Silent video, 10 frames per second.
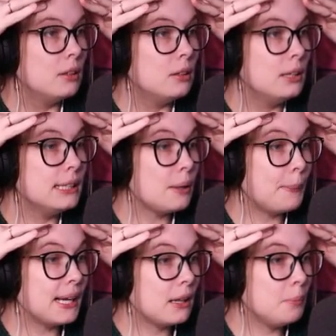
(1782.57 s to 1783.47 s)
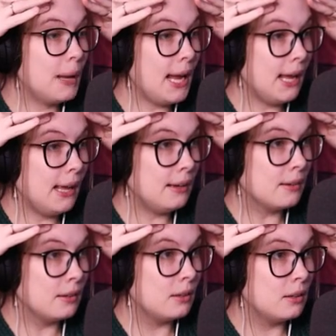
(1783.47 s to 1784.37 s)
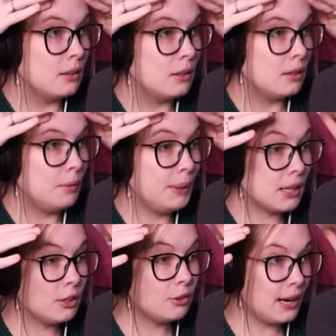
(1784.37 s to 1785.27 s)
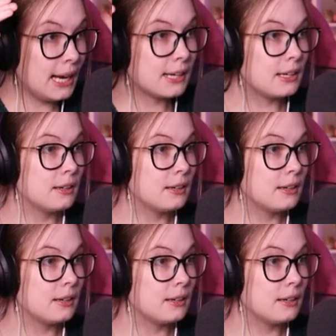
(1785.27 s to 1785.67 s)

It's a pickle man! Pickle Rick!